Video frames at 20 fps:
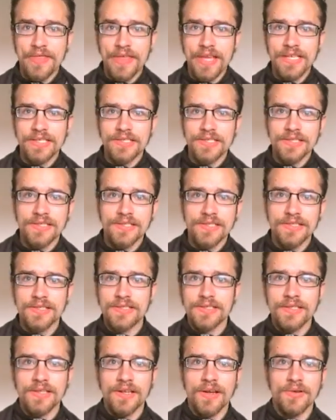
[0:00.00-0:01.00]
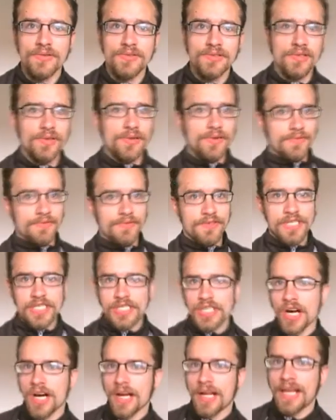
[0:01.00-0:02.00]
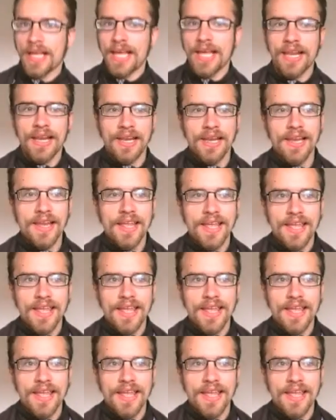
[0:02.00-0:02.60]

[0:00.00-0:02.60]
they just, sort of duck, and